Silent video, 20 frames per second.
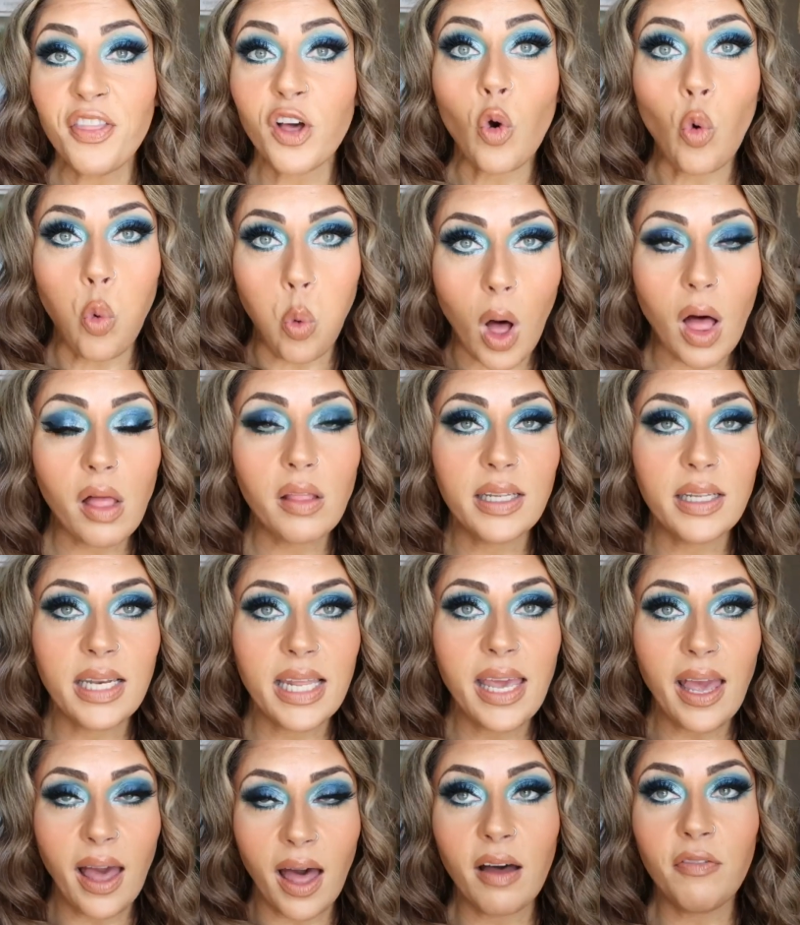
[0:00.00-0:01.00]
and the
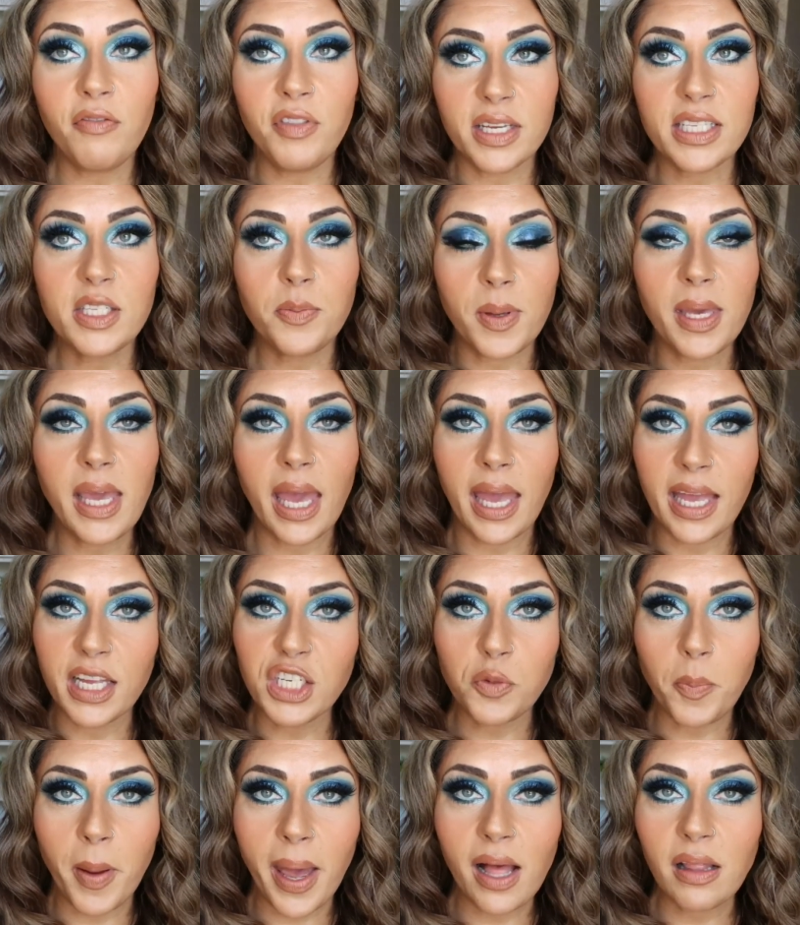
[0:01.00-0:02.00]
quality of this B
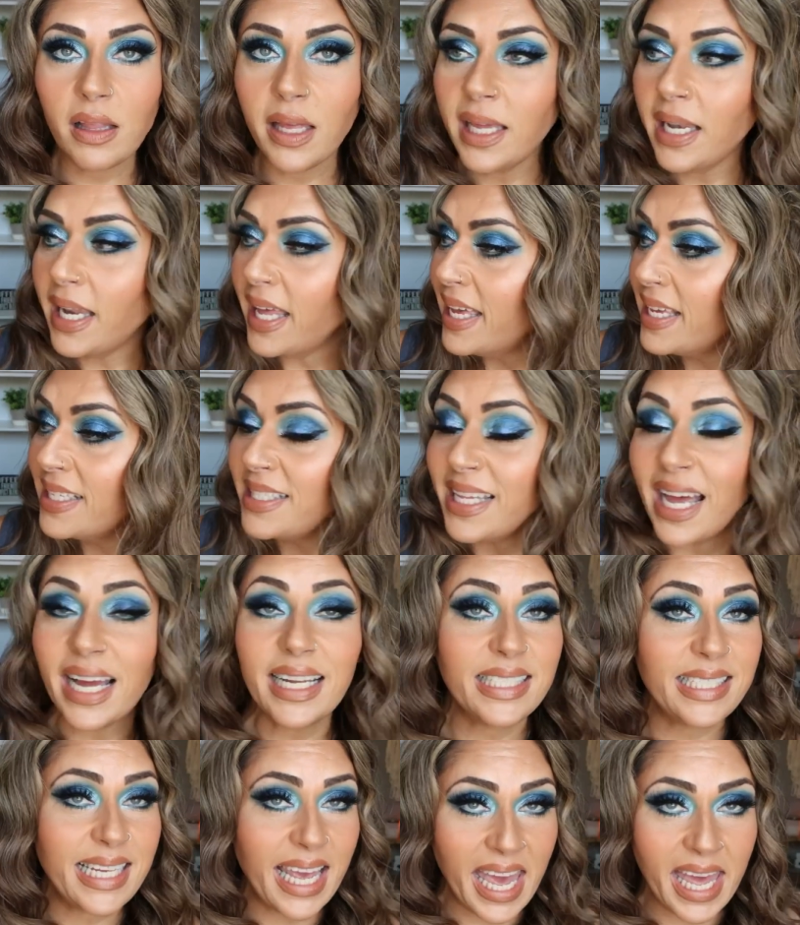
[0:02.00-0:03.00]
H palette is
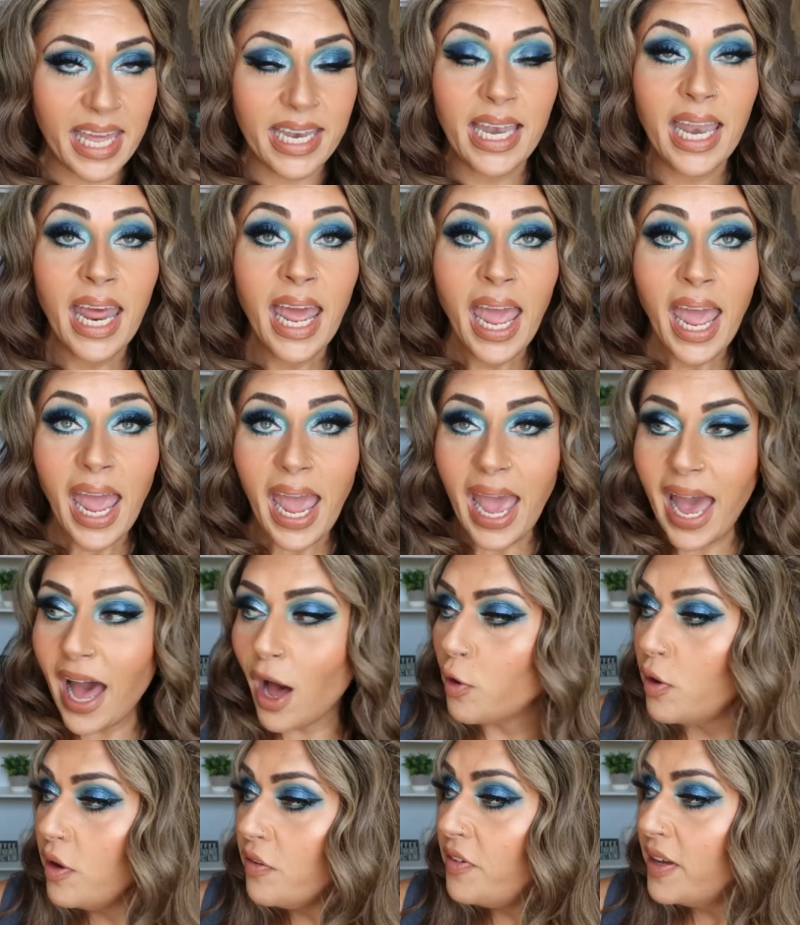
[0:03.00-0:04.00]
ten
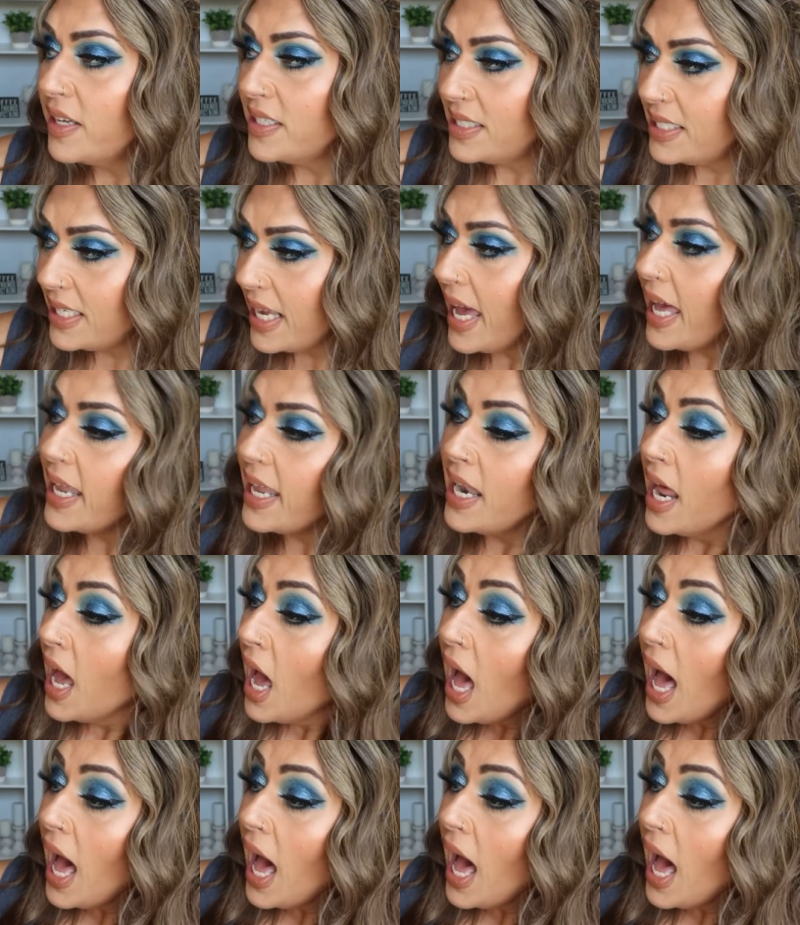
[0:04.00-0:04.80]
out of ten.